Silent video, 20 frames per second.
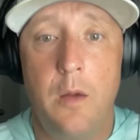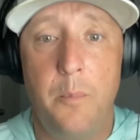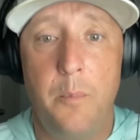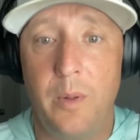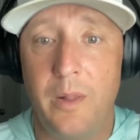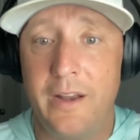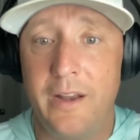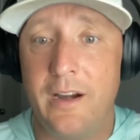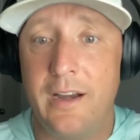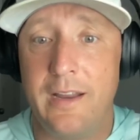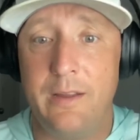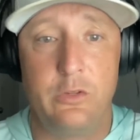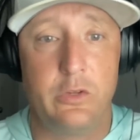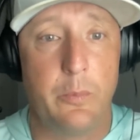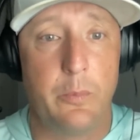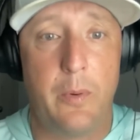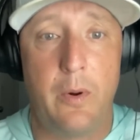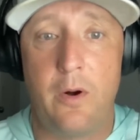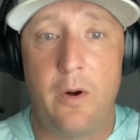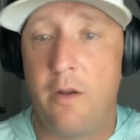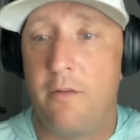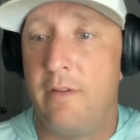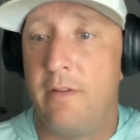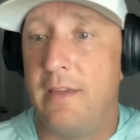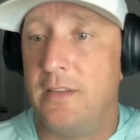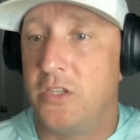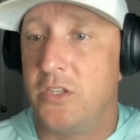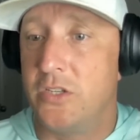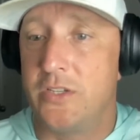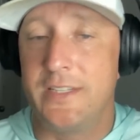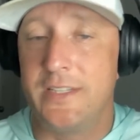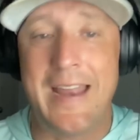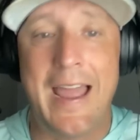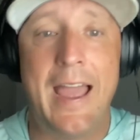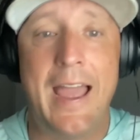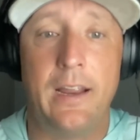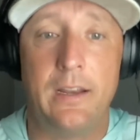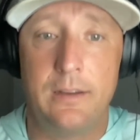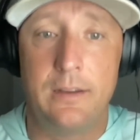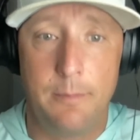player. He was a part of a
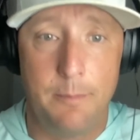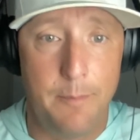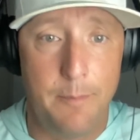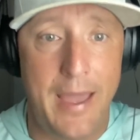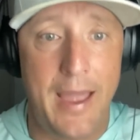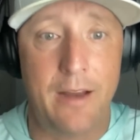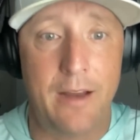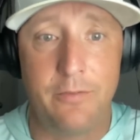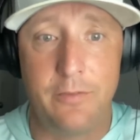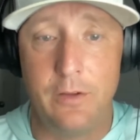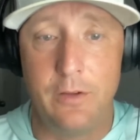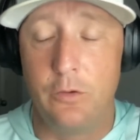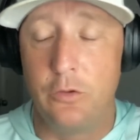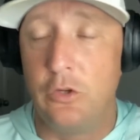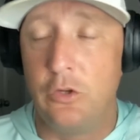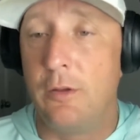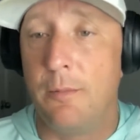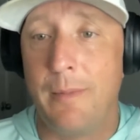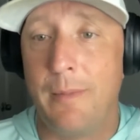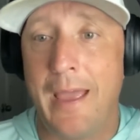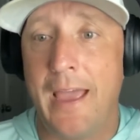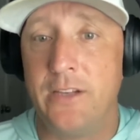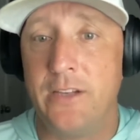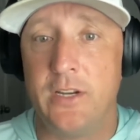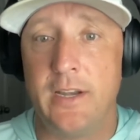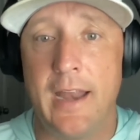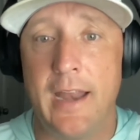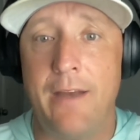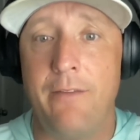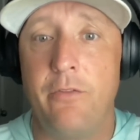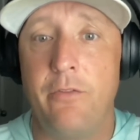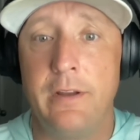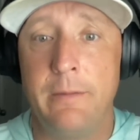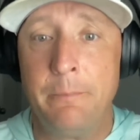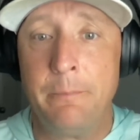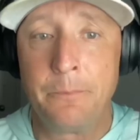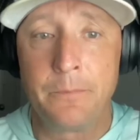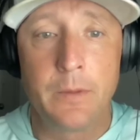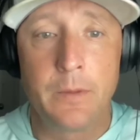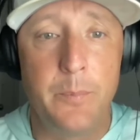stacked backfield. You can imagine every
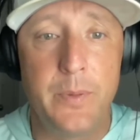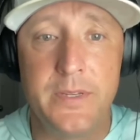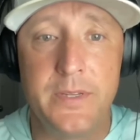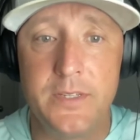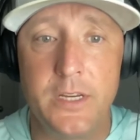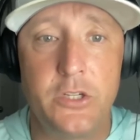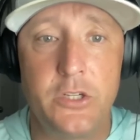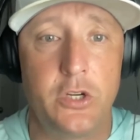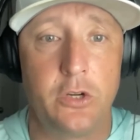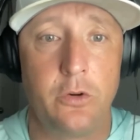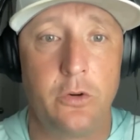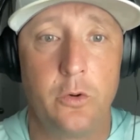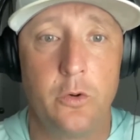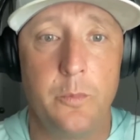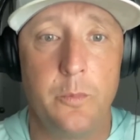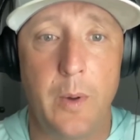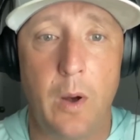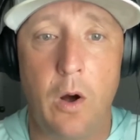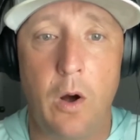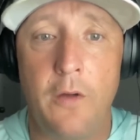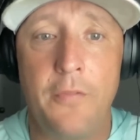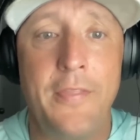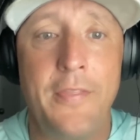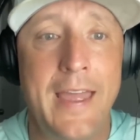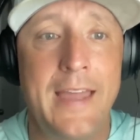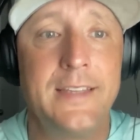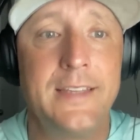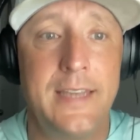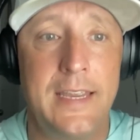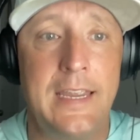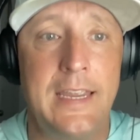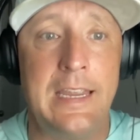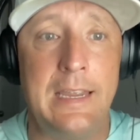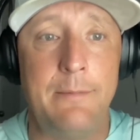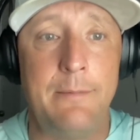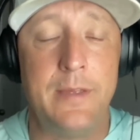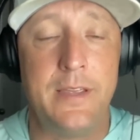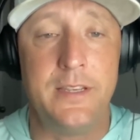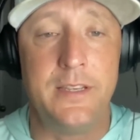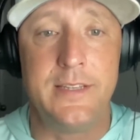position group on that
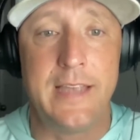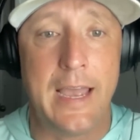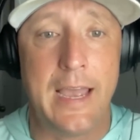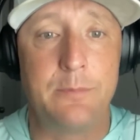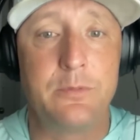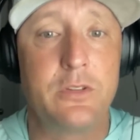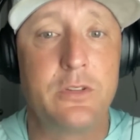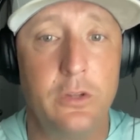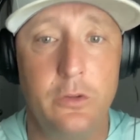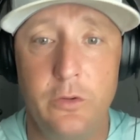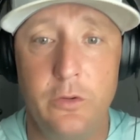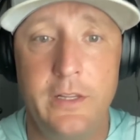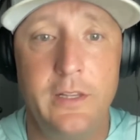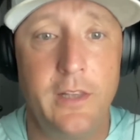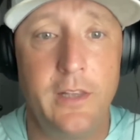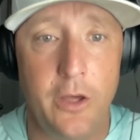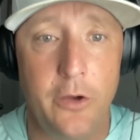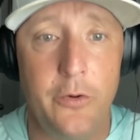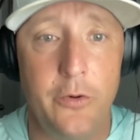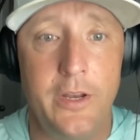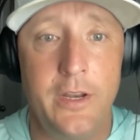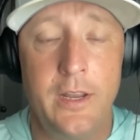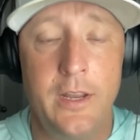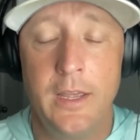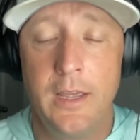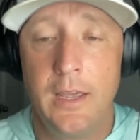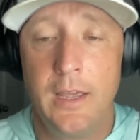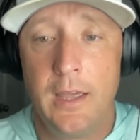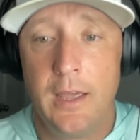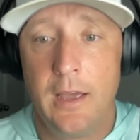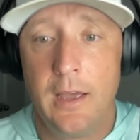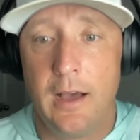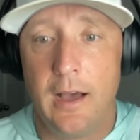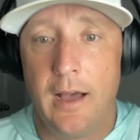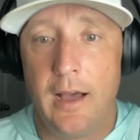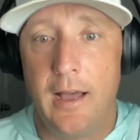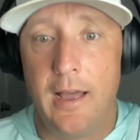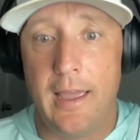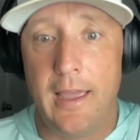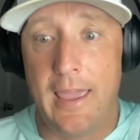team is absolutely loaded,
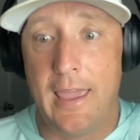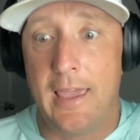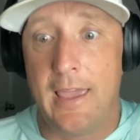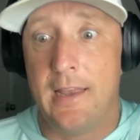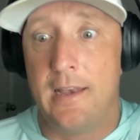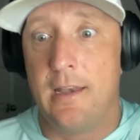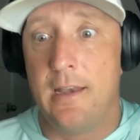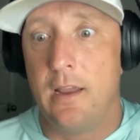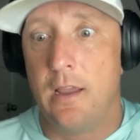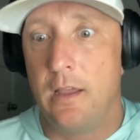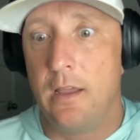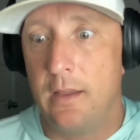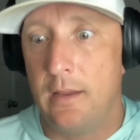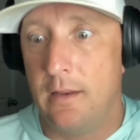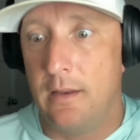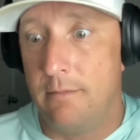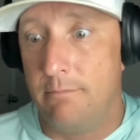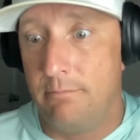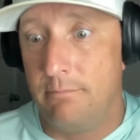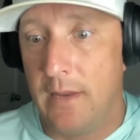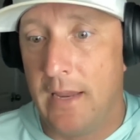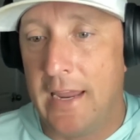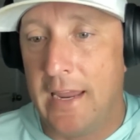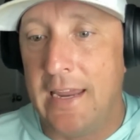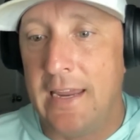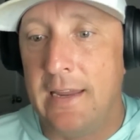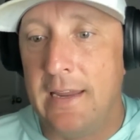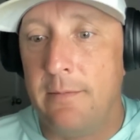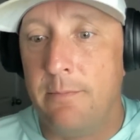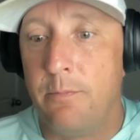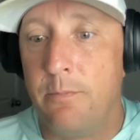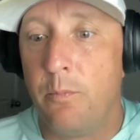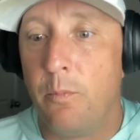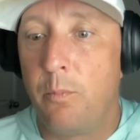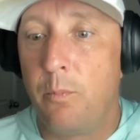and he